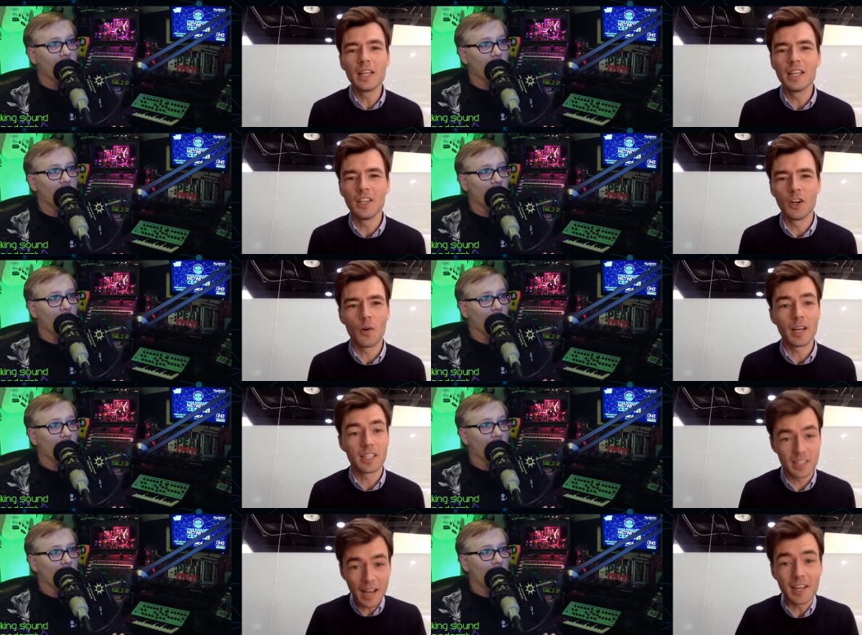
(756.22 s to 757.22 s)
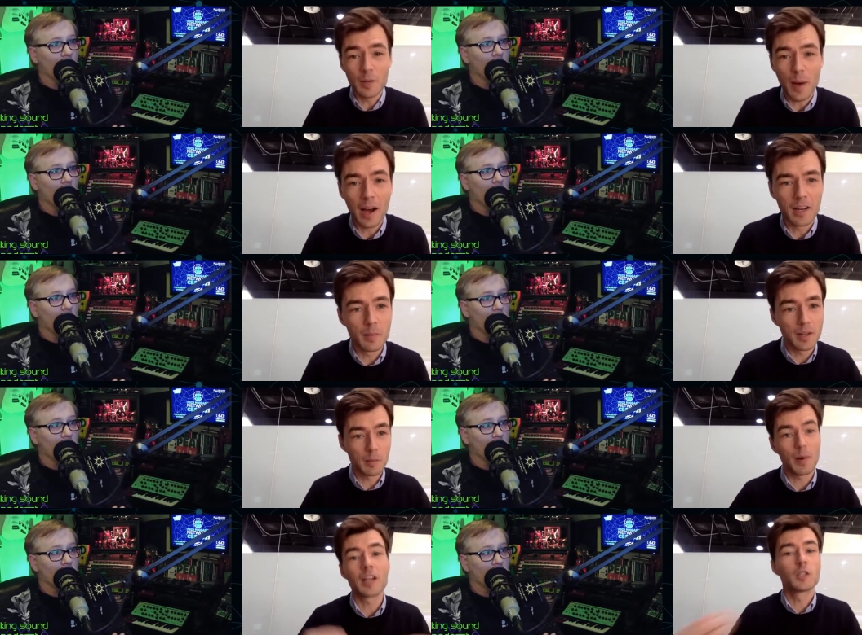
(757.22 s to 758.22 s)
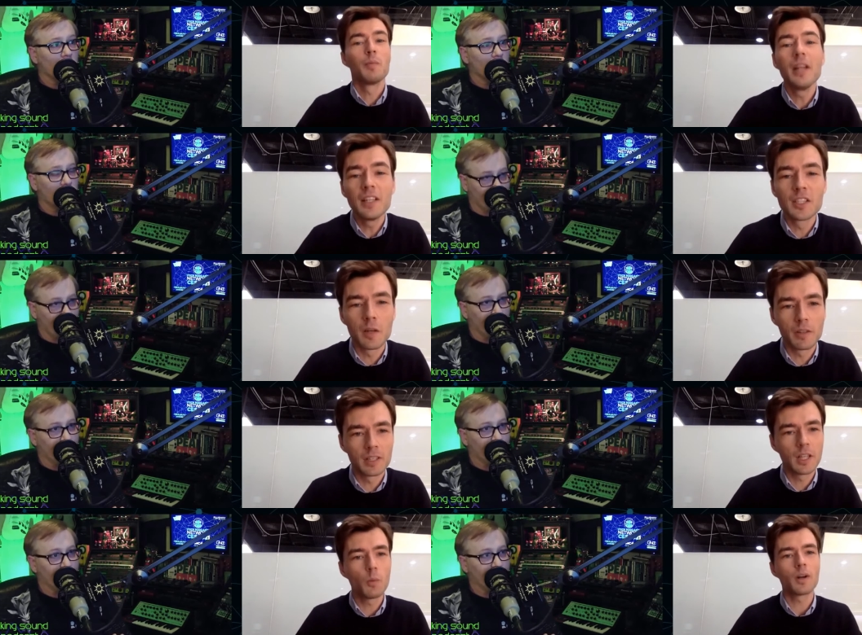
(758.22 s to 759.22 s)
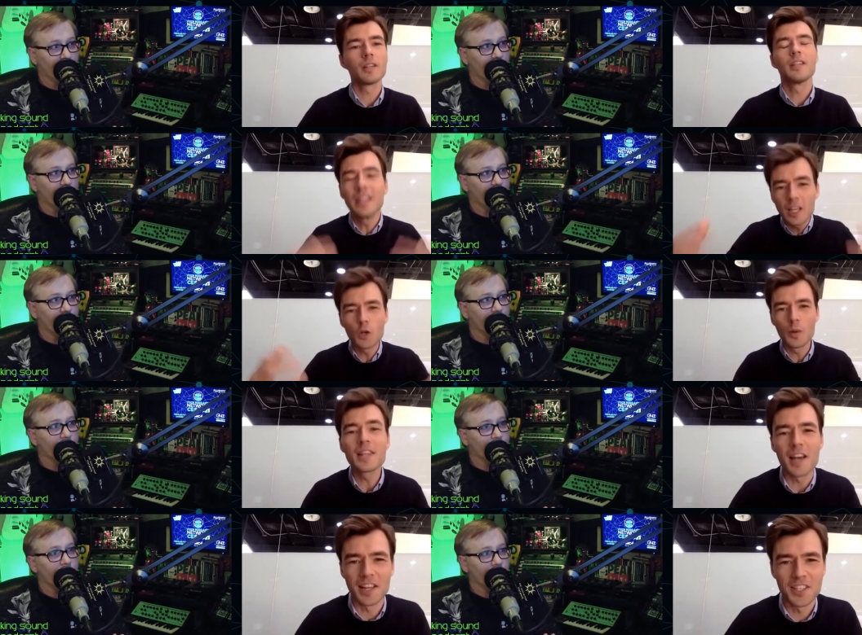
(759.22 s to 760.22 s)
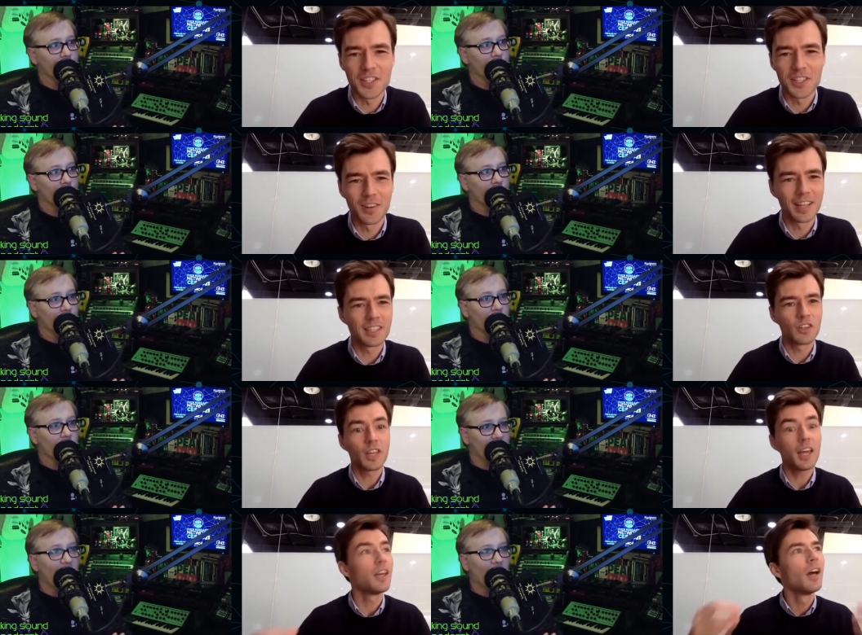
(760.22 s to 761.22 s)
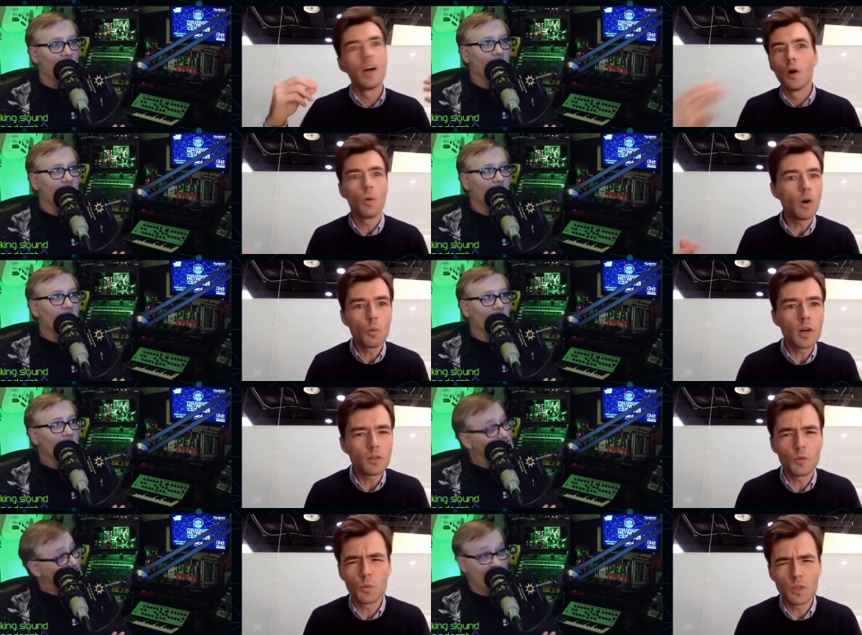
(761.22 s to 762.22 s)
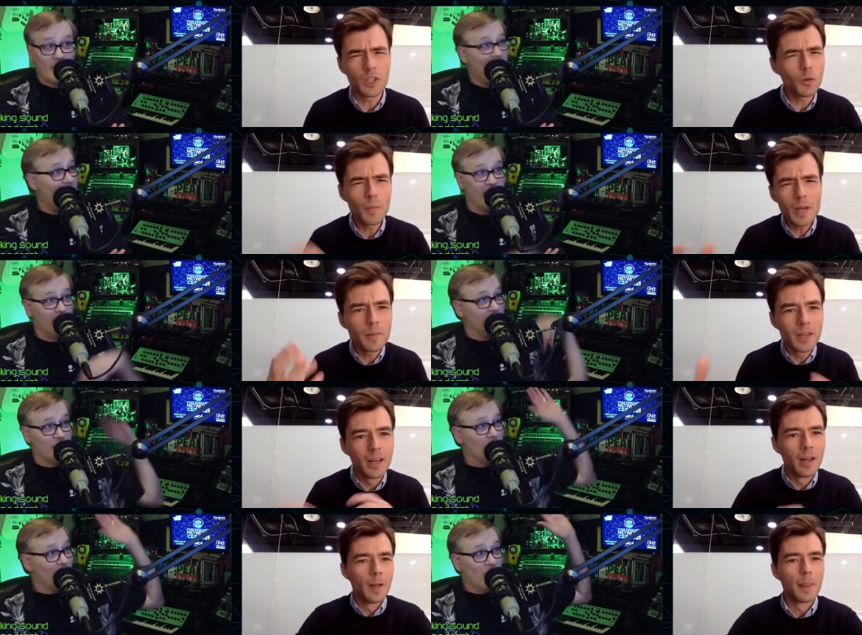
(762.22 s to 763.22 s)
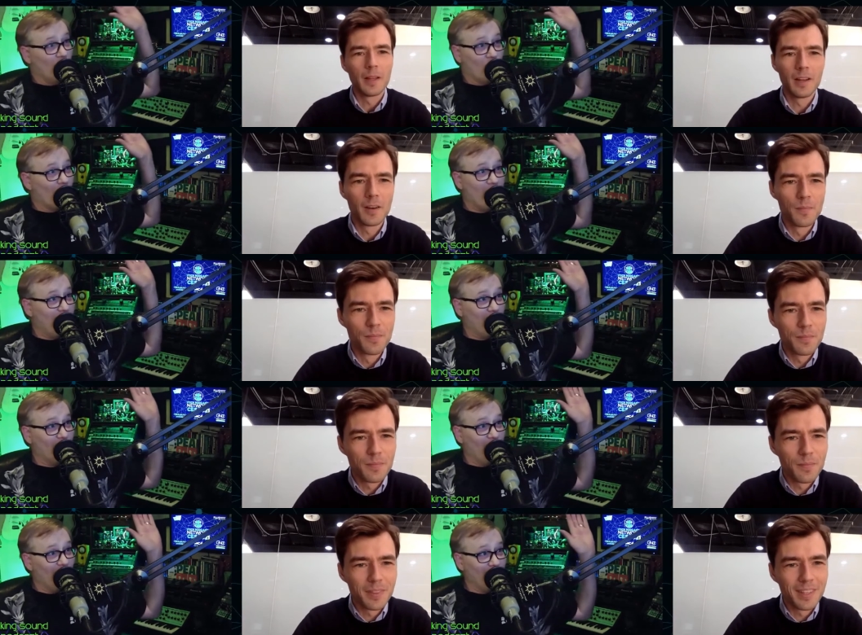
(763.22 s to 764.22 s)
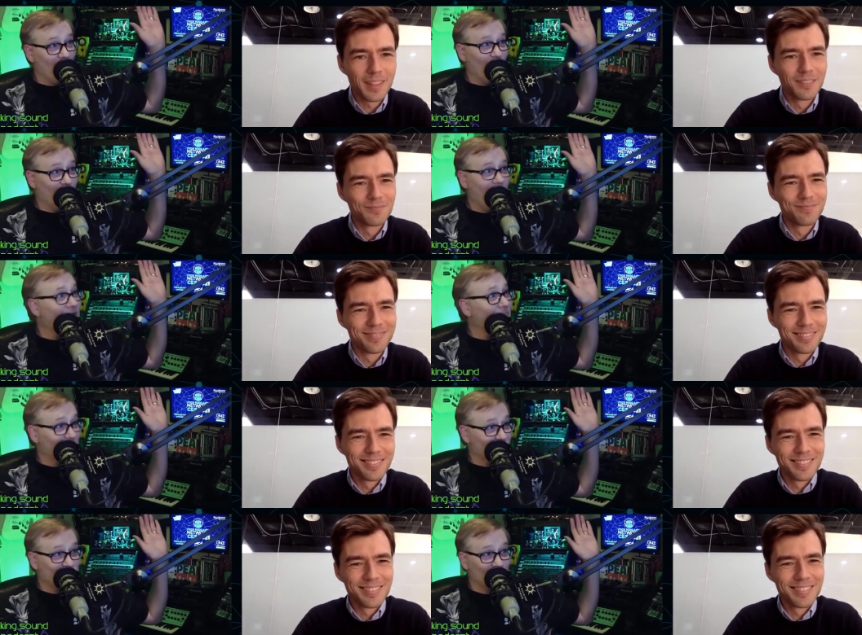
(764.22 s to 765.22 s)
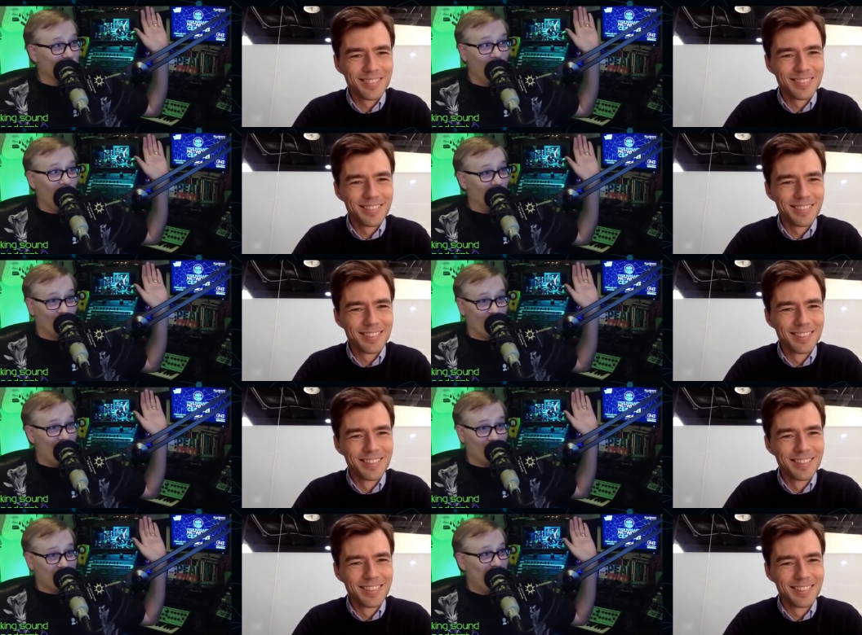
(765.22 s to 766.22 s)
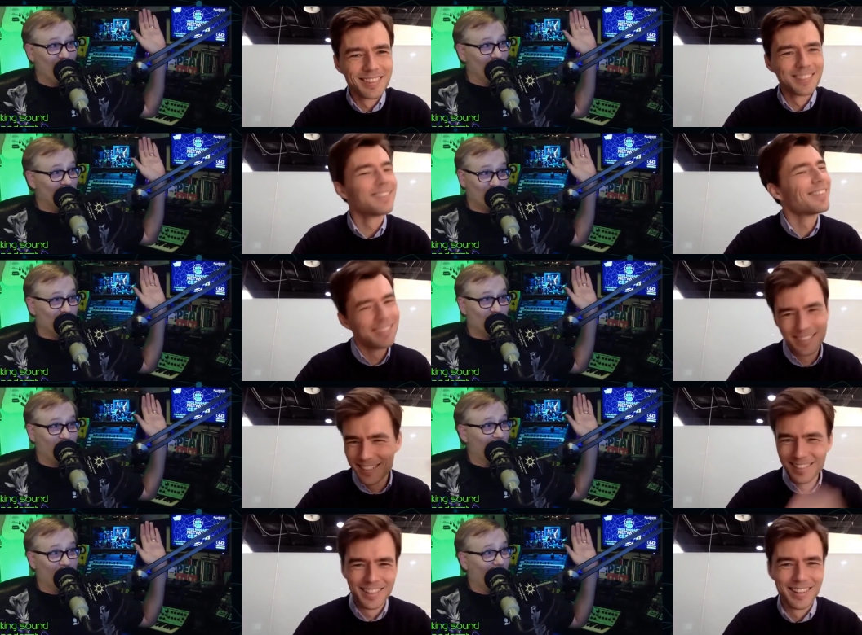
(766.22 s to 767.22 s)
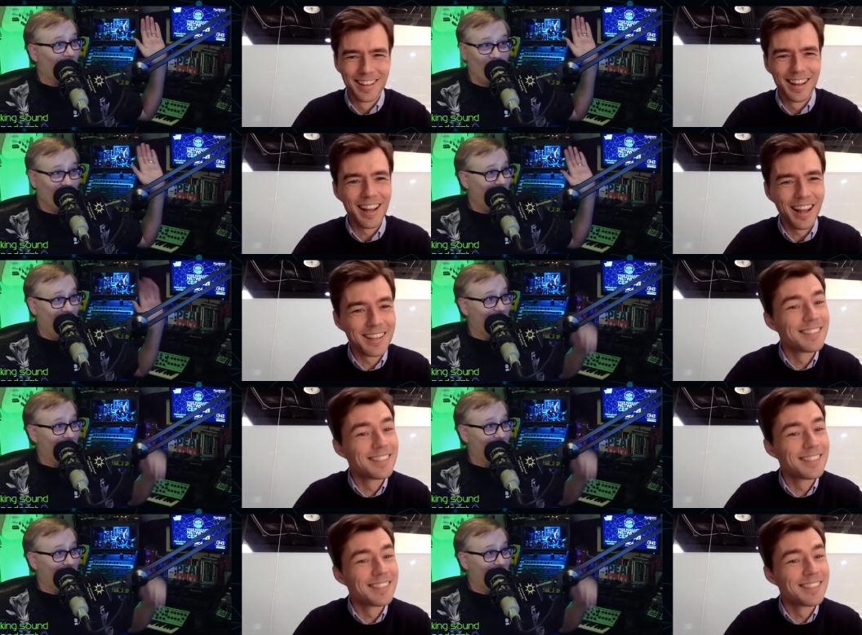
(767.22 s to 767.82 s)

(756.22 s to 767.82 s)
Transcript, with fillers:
Speaker 1: really, you know, excited about it, about the possibilities of it, and they want to think with us, right? Like, yeah. Hey, what,
Speaker 2: what? Hey, hey um, right uh, here, man. Y'all want to hop on a Zoom call and roundtable and just spitball? I,